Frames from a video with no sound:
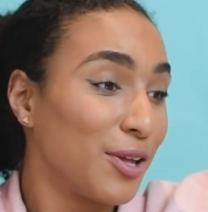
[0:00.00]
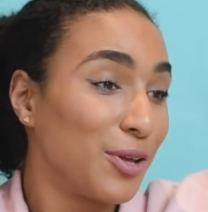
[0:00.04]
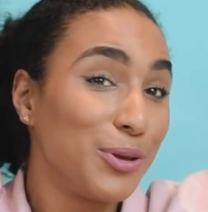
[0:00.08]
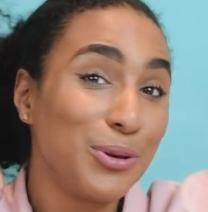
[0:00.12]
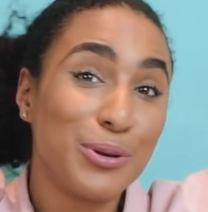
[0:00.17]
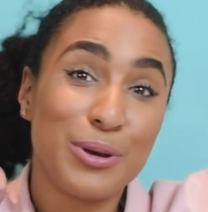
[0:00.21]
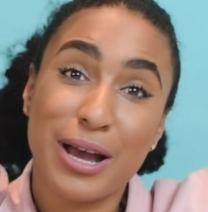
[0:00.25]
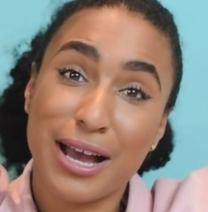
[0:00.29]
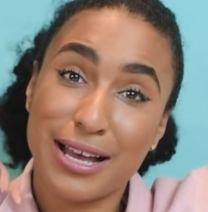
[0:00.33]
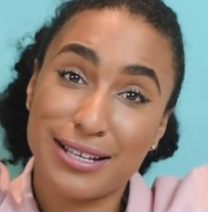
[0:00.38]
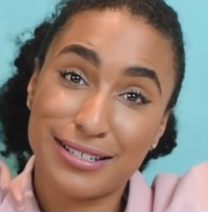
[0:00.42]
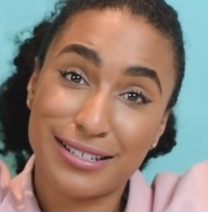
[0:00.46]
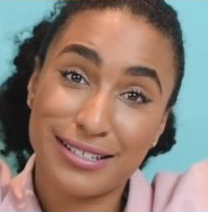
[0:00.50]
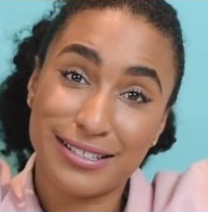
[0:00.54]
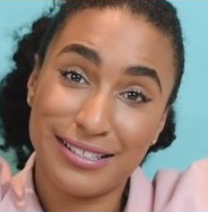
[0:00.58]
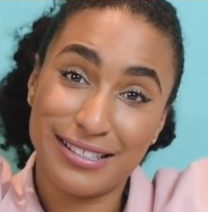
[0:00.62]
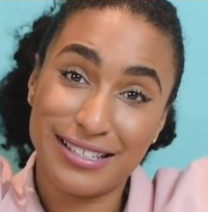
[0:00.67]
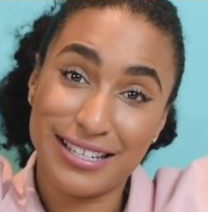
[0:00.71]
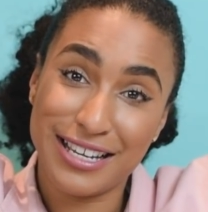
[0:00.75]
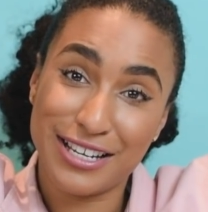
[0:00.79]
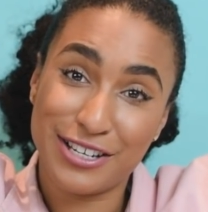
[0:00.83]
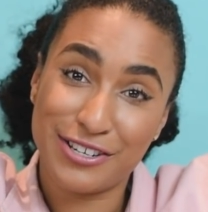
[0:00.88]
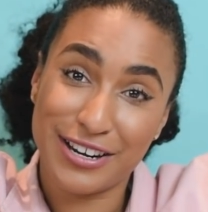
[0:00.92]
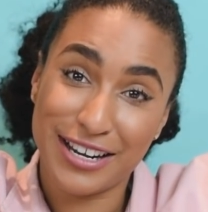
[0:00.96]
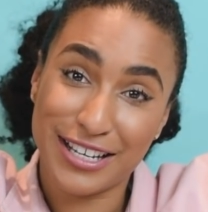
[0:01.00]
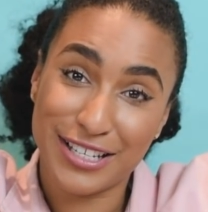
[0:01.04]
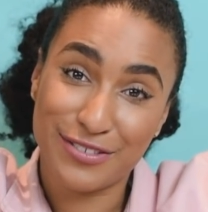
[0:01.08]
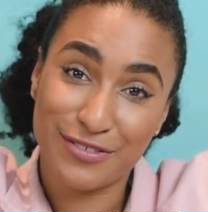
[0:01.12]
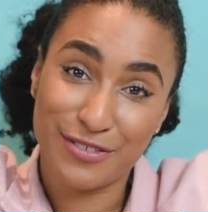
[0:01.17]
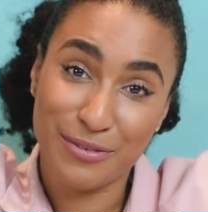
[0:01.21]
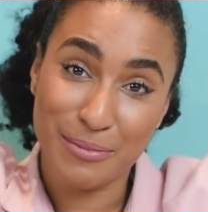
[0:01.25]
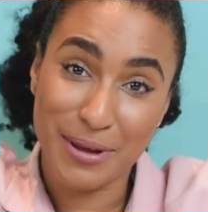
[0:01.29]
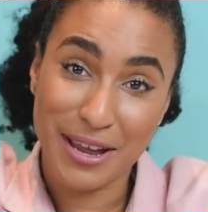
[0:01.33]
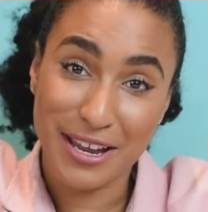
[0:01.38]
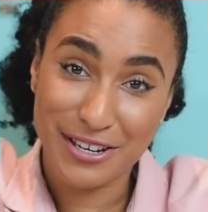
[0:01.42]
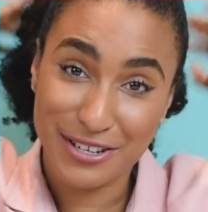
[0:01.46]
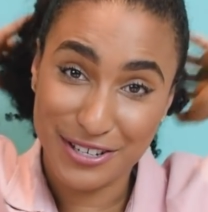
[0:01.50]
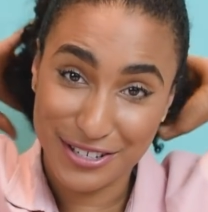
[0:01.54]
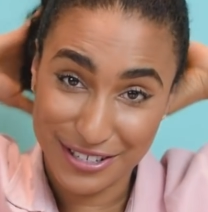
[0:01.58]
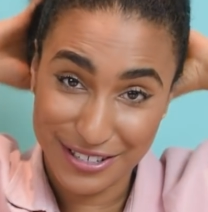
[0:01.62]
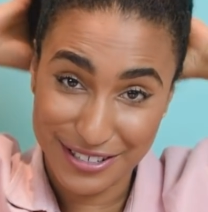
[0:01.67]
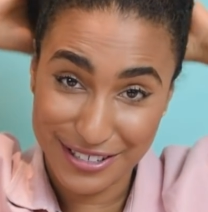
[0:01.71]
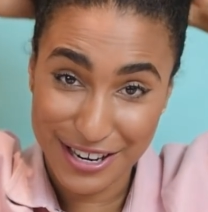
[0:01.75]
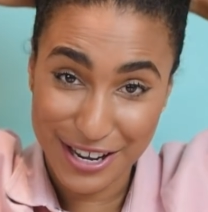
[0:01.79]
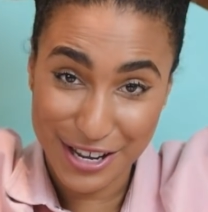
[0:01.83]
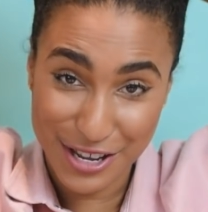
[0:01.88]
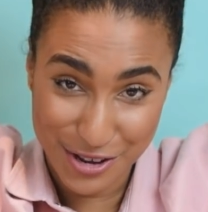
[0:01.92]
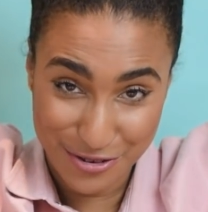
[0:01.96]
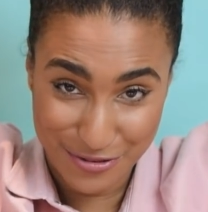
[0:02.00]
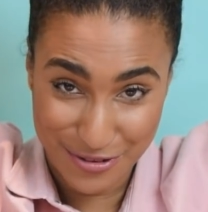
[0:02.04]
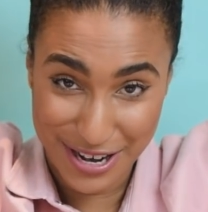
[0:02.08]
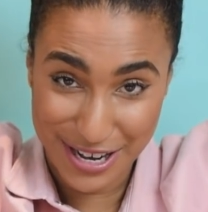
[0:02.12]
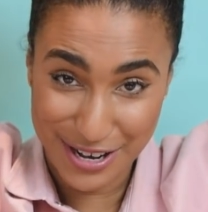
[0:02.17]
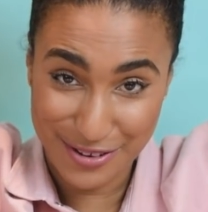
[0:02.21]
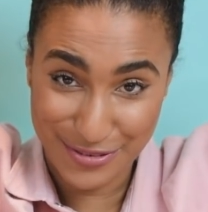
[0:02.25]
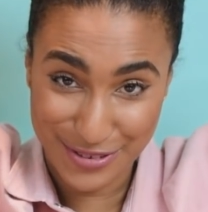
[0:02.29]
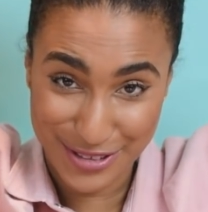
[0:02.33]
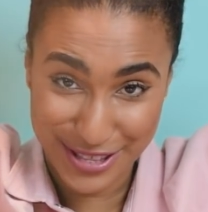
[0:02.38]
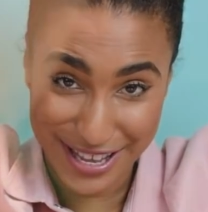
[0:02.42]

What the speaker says: you guys can see a transformation. Are you ready for